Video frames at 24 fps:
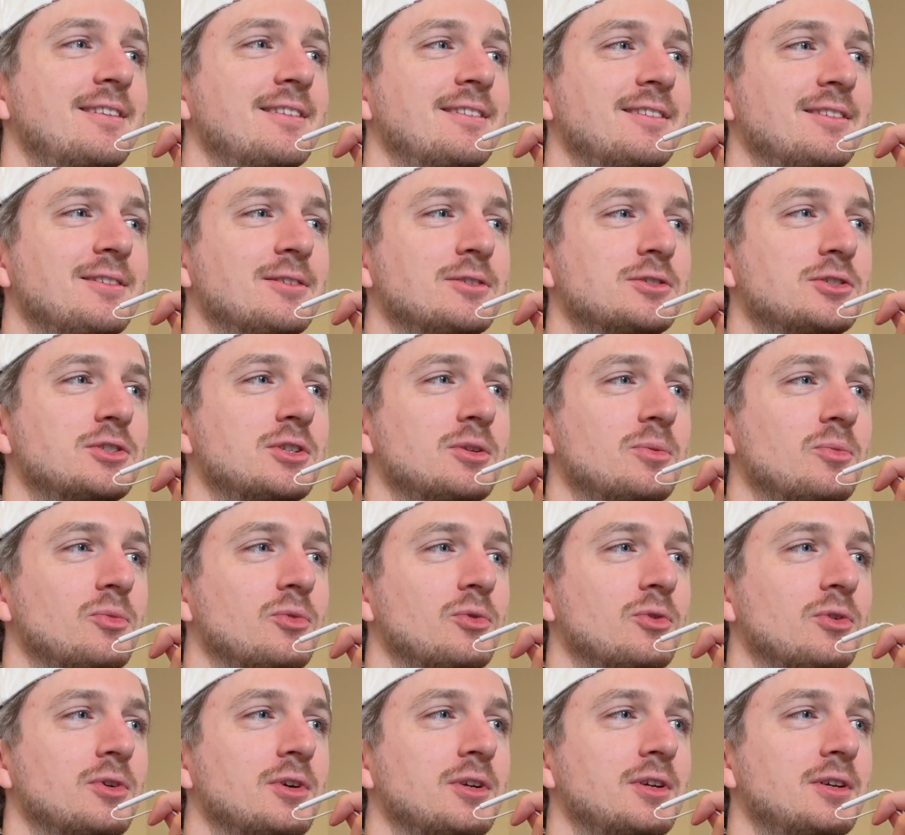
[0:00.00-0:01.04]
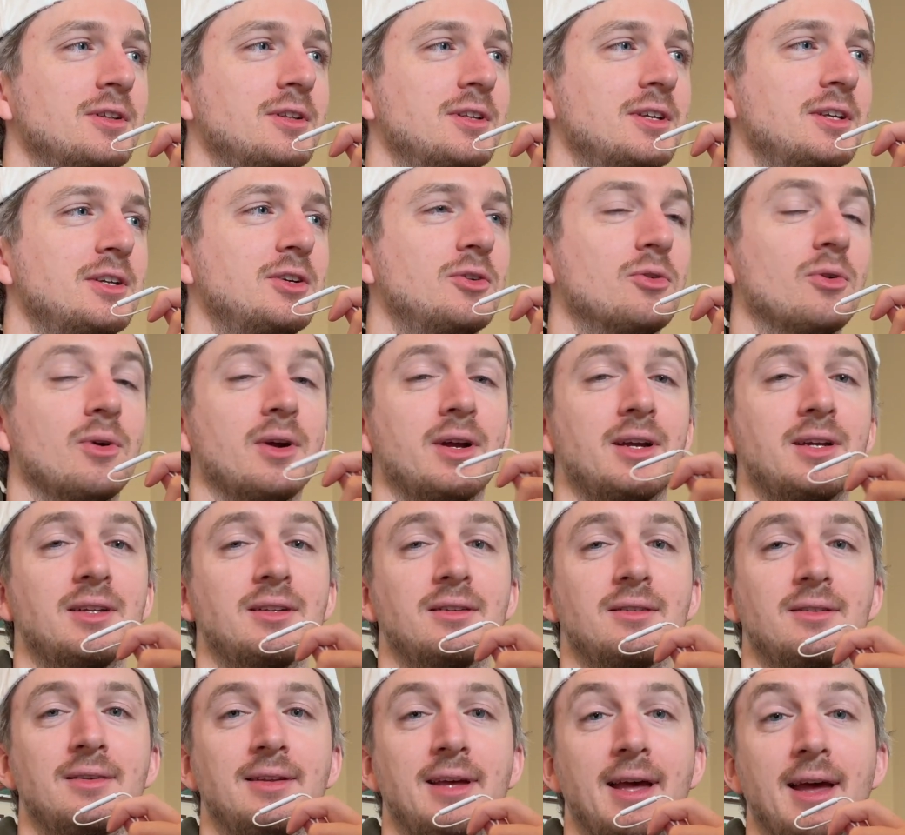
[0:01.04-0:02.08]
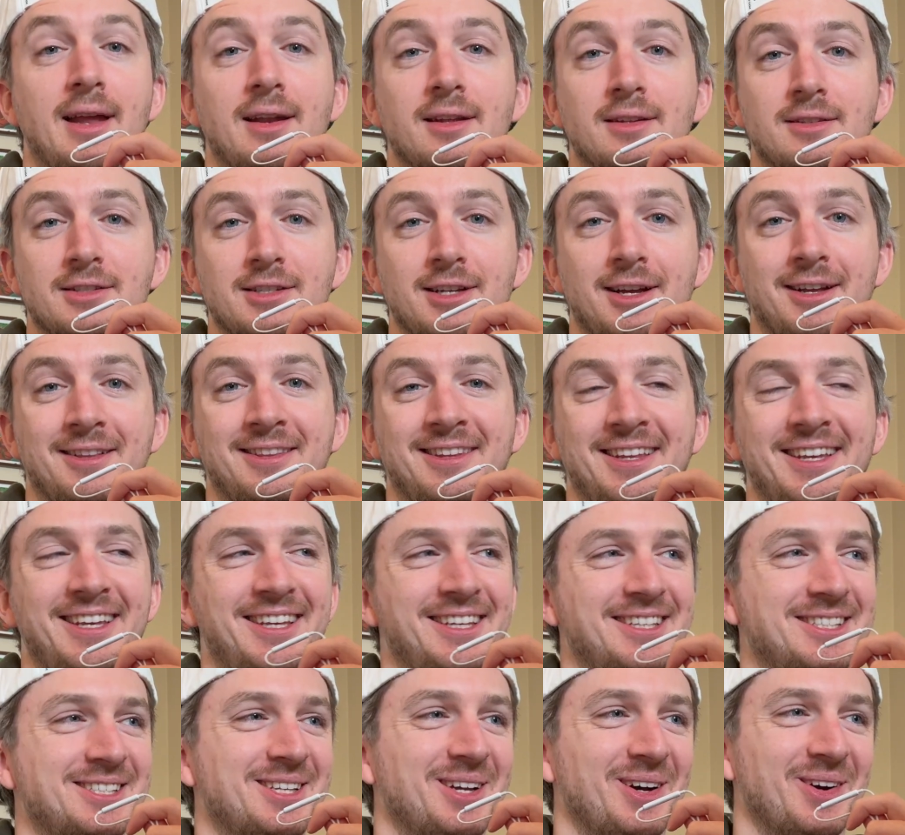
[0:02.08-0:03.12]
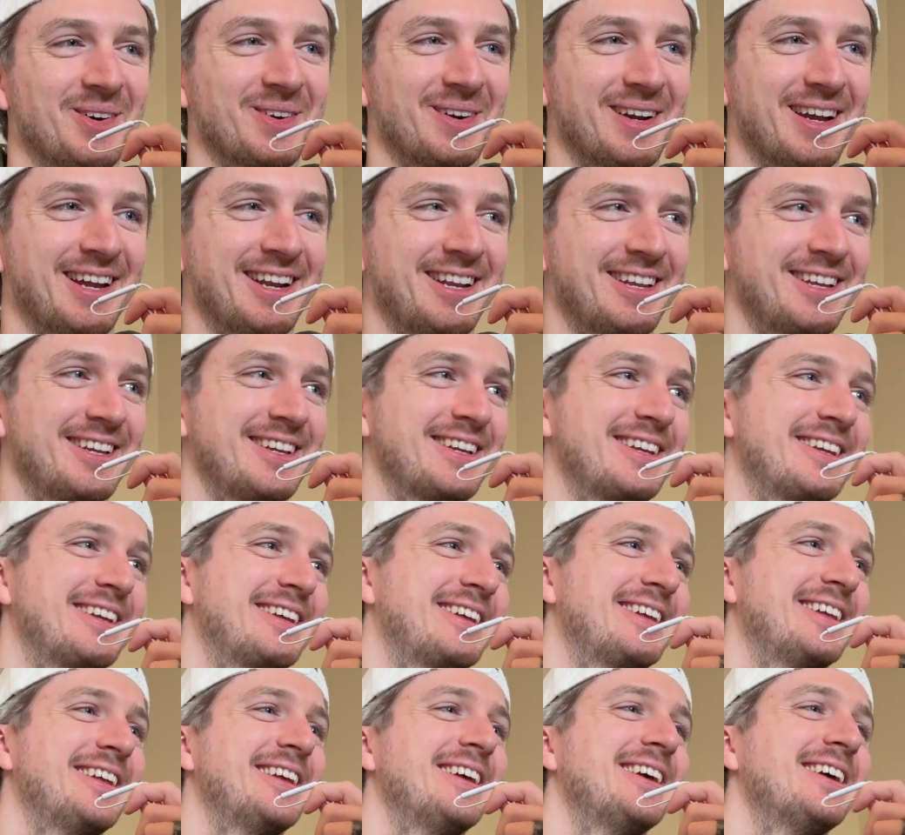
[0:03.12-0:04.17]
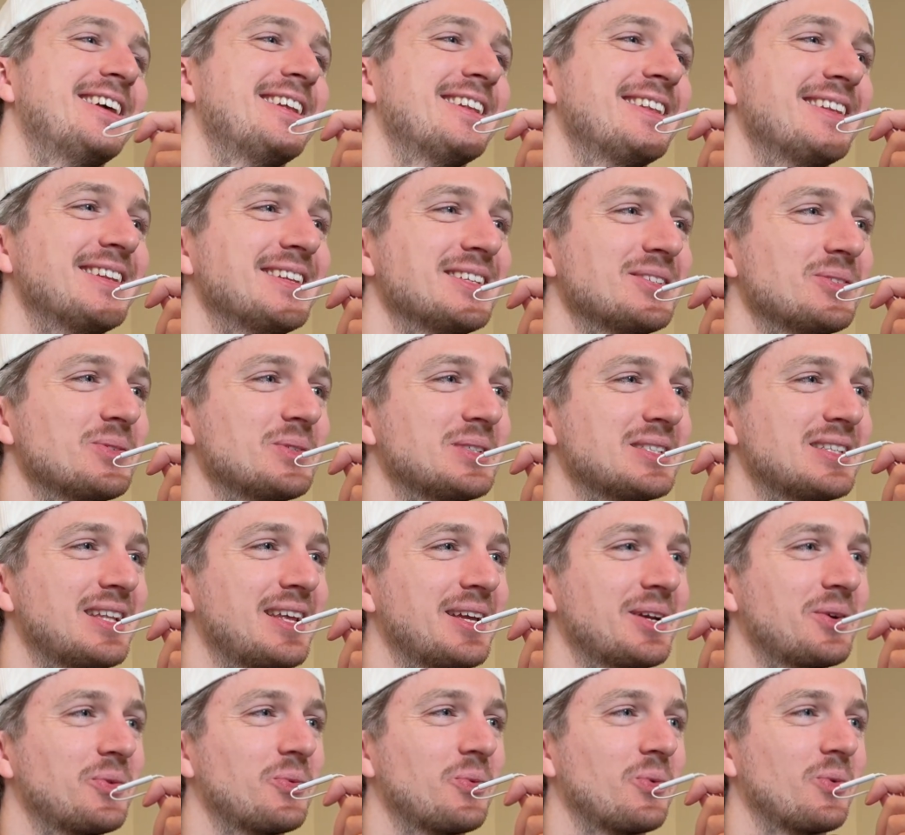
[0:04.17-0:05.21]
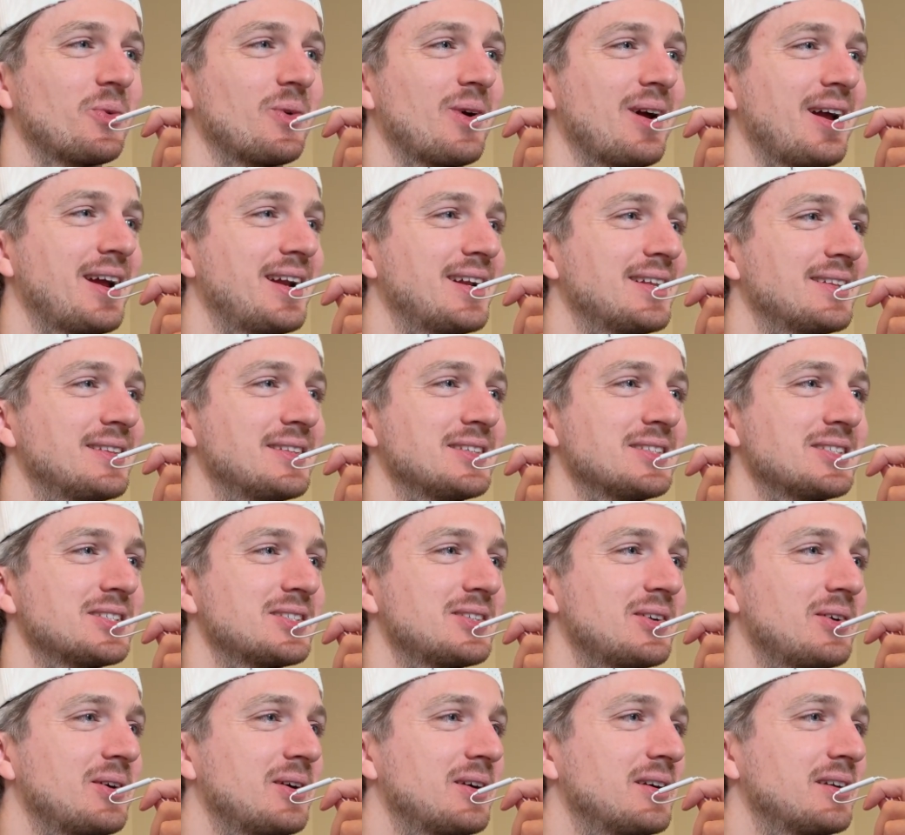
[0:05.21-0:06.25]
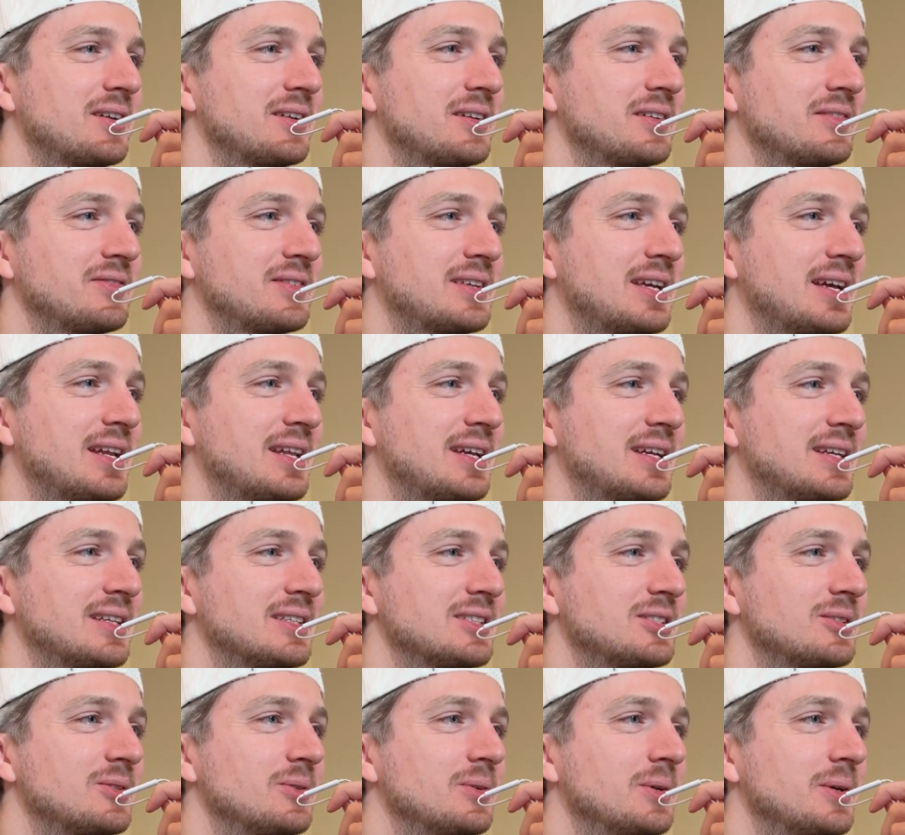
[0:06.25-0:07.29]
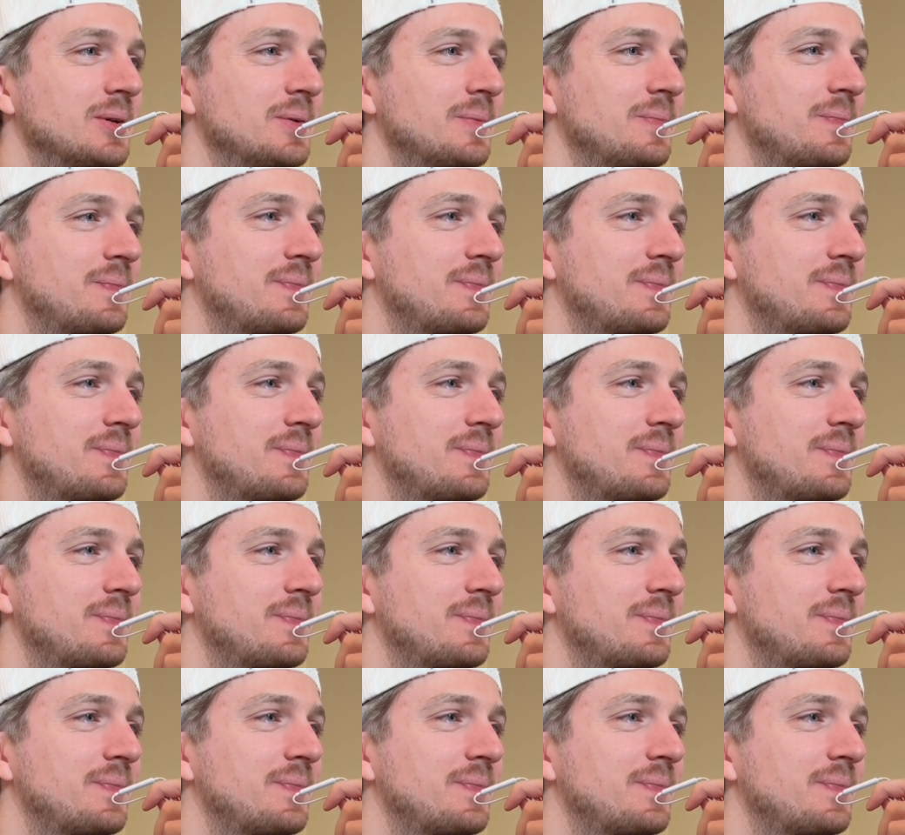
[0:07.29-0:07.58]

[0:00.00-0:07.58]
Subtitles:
There's some really great edits on these already. This was like right at the start of getting into it.